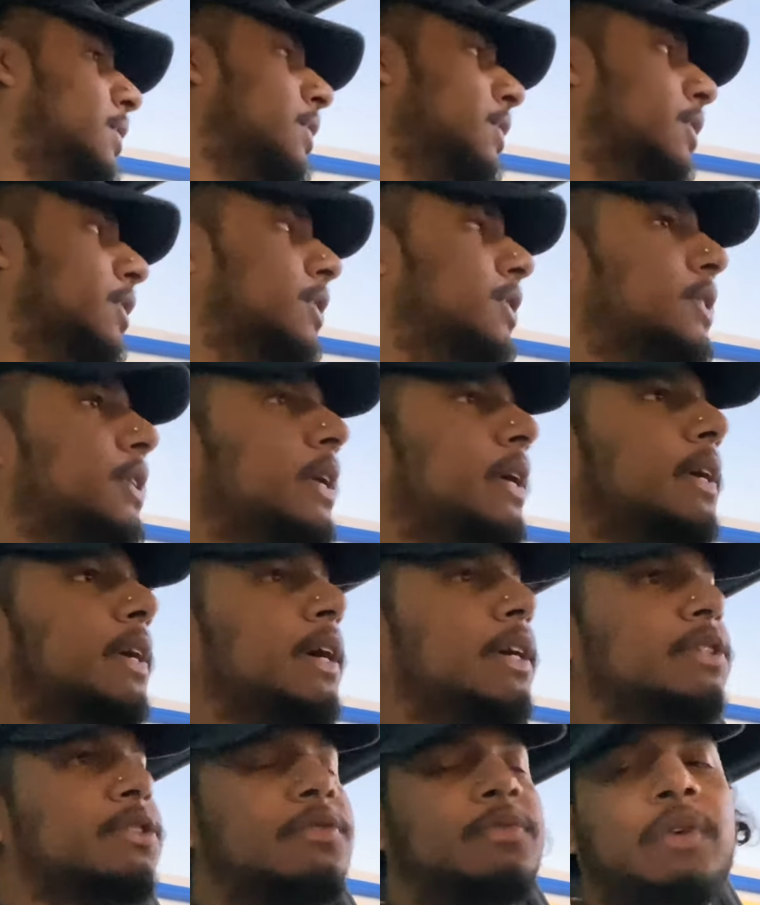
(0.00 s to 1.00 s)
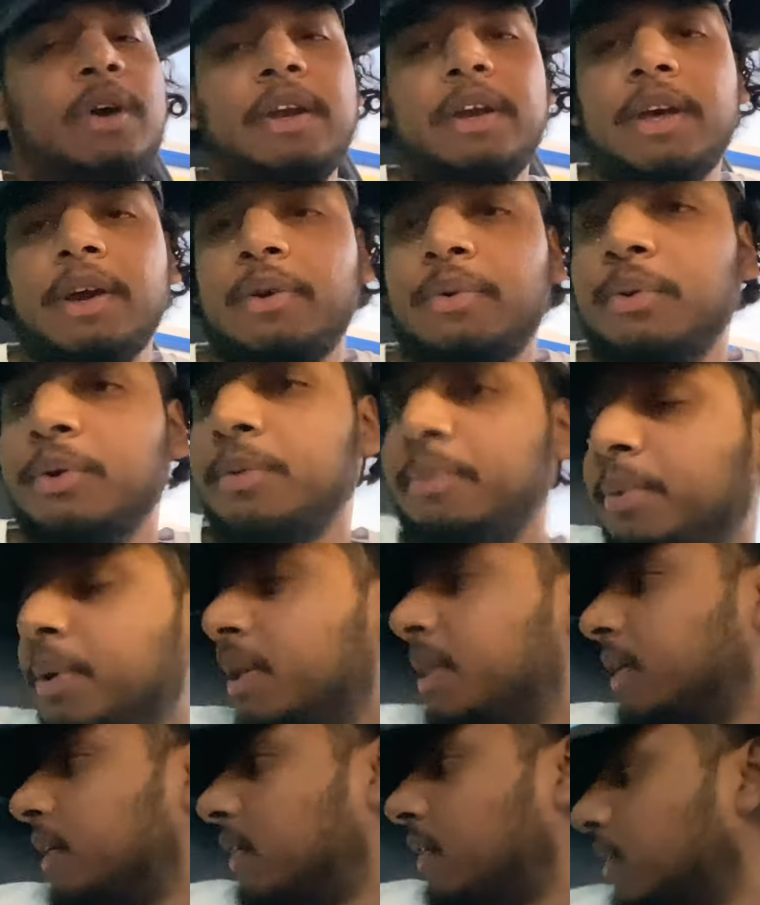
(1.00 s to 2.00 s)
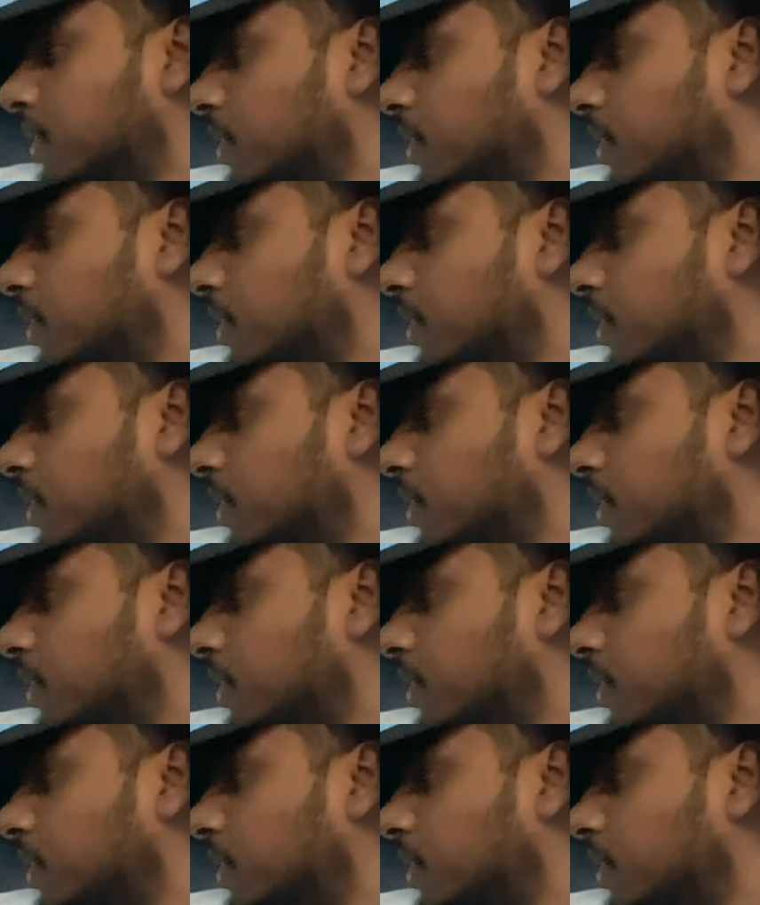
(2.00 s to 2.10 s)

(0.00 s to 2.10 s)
Looks like as of right now, we'd be there